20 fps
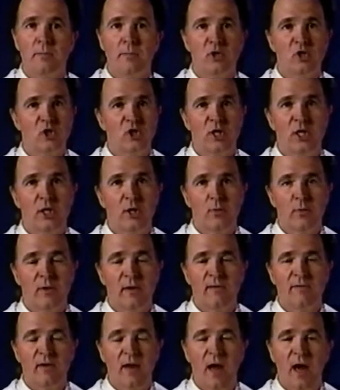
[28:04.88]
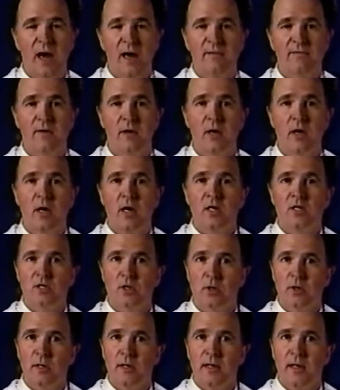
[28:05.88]
machinery of life,
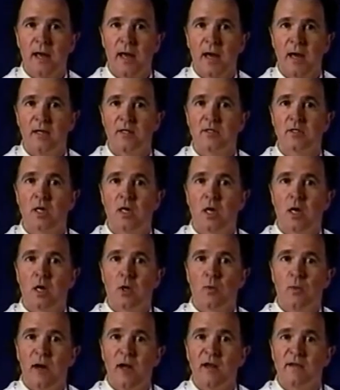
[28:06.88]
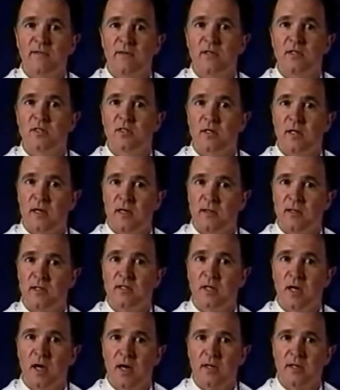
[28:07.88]
certainly has relevance in this
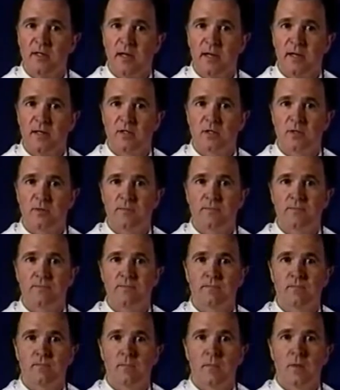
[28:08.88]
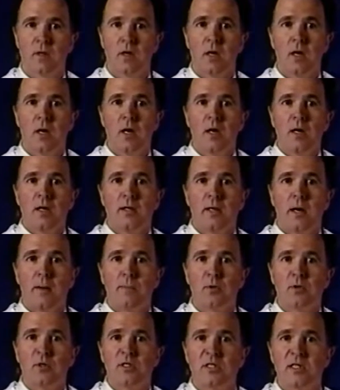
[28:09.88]
context. Now,
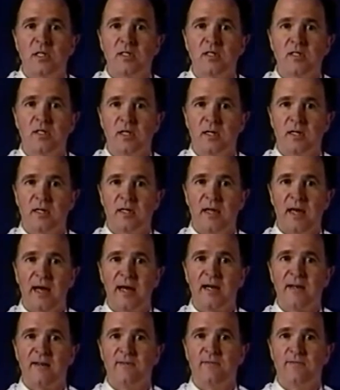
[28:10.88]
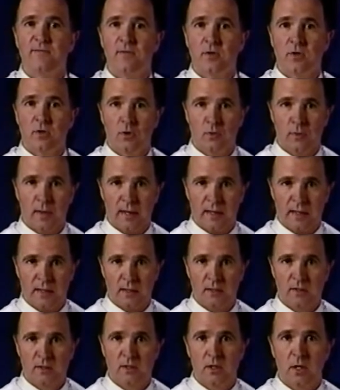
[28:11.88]
persistent negative
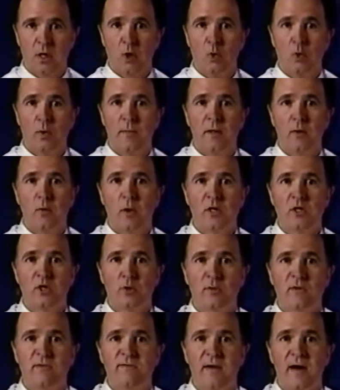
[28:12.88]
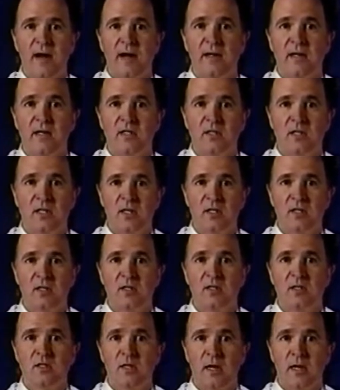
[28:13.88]
gradients would be what you would find in
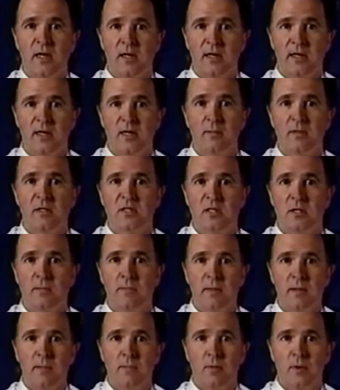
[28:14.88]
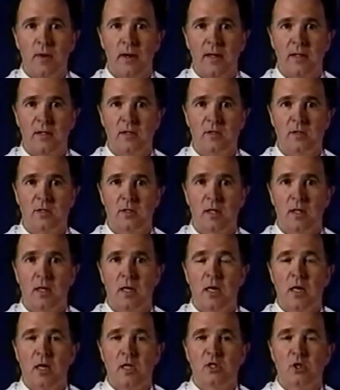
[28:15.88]
tendons and ligaments and membranes.
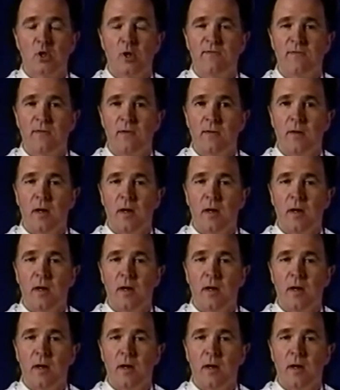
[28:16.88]
So if